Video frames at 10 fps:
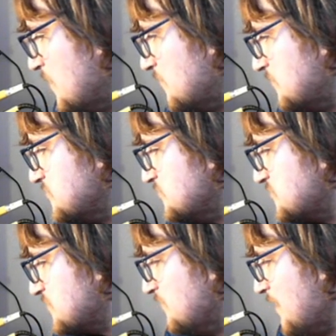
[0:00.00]
which
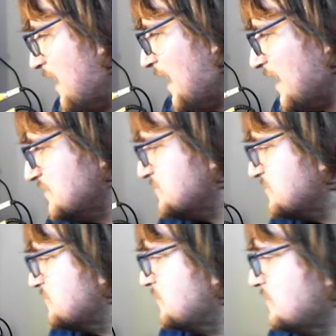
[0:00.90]
also
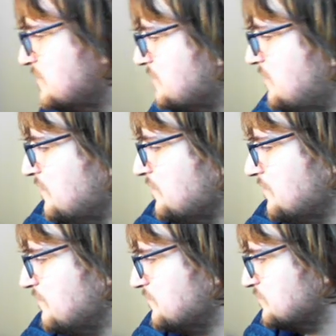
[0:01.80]
has, I don't
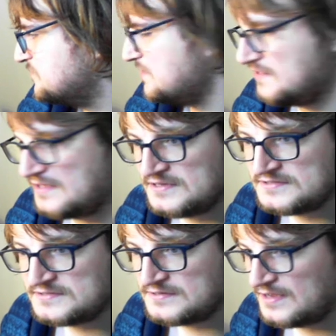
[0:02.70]
know if you'll see
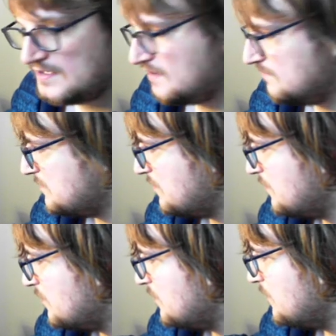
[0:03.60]
this,
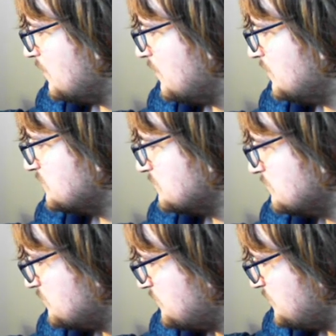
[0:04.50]

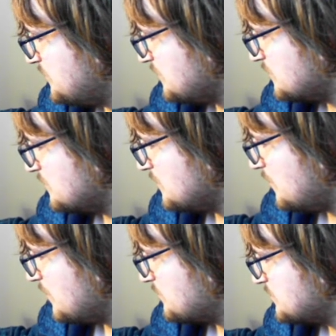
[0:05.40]
some decent
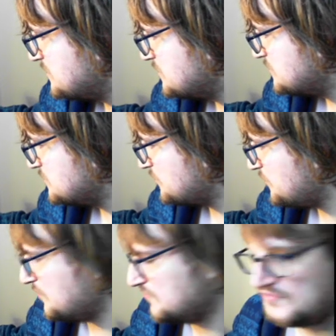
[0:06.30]
high persistence
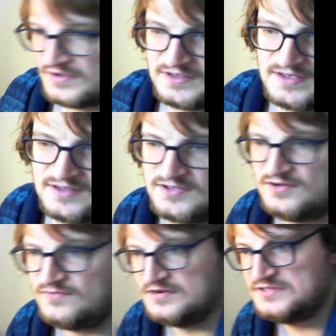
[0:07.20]
phosphor. Yeah, you
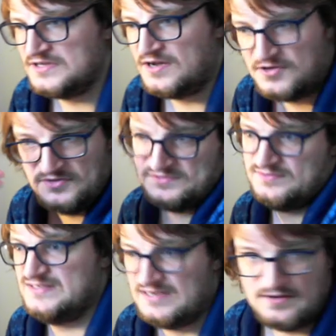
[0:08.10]
can't really see it. I can't
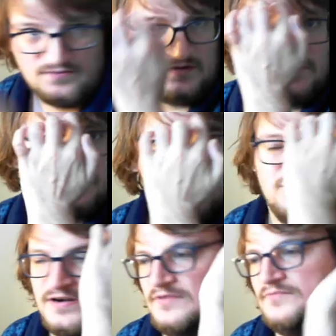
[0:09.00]
see it
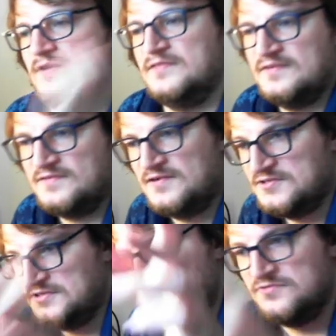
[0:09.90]
really well in this
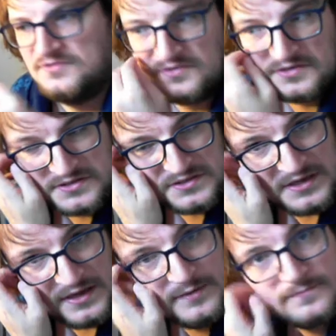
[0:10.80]
light, so you're not going to
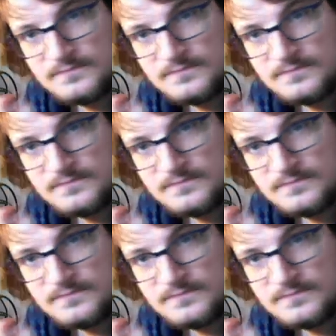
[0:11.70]
see it.